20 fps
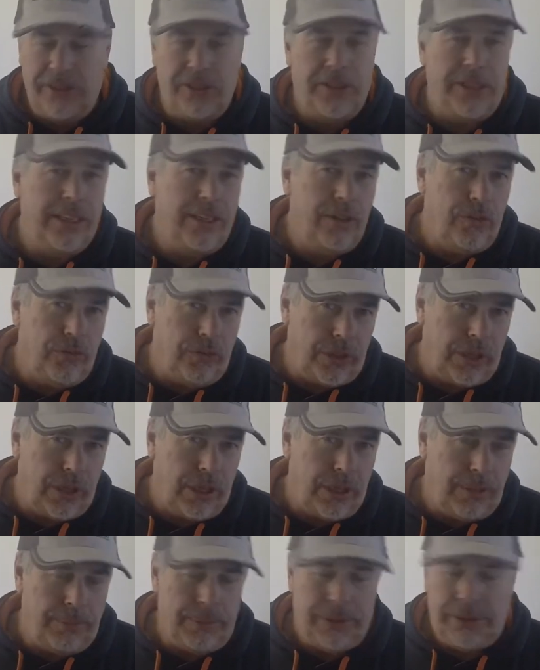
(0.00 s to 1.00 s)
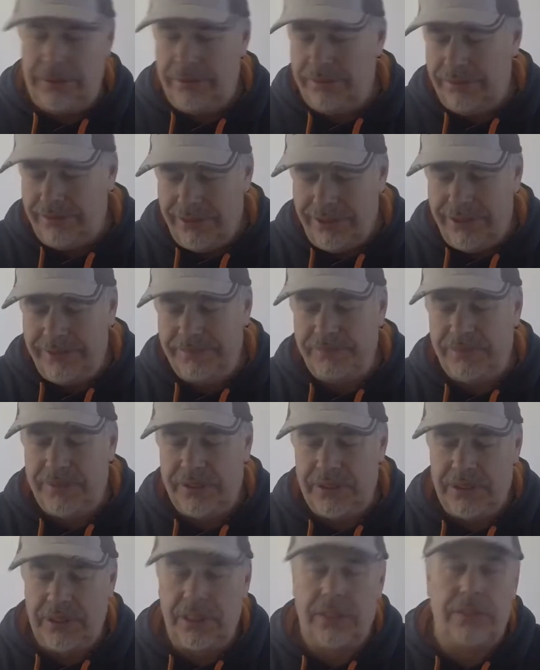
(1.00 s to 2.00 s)
got to get off the car a bit, right?
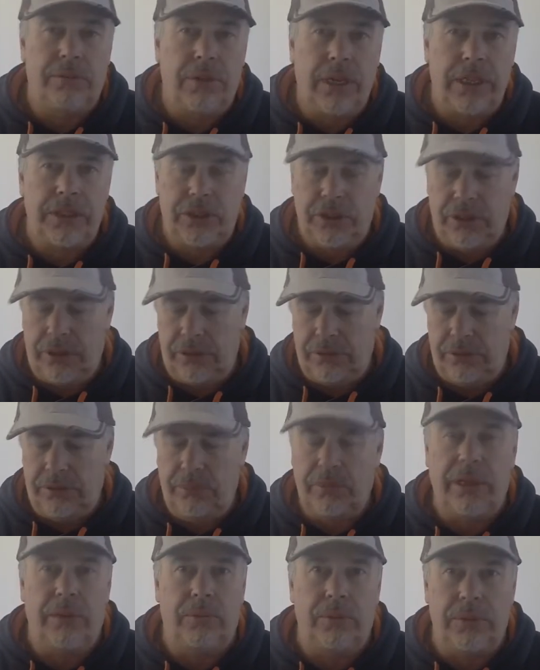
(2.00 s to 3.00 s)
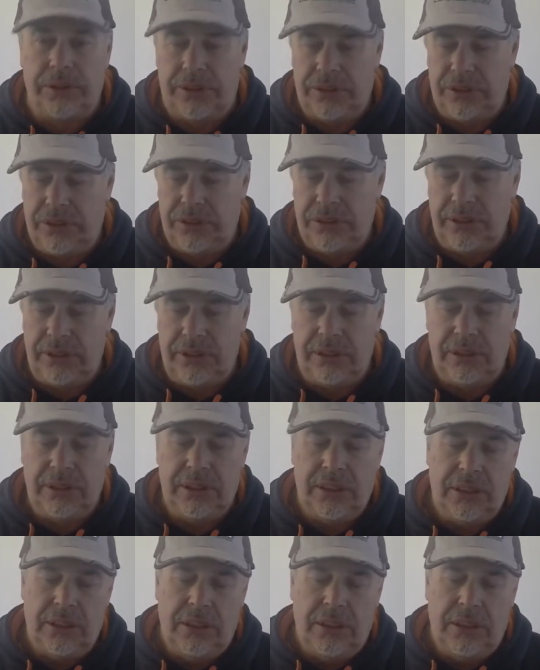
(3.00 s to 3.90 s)
So the ratio, the way it works is,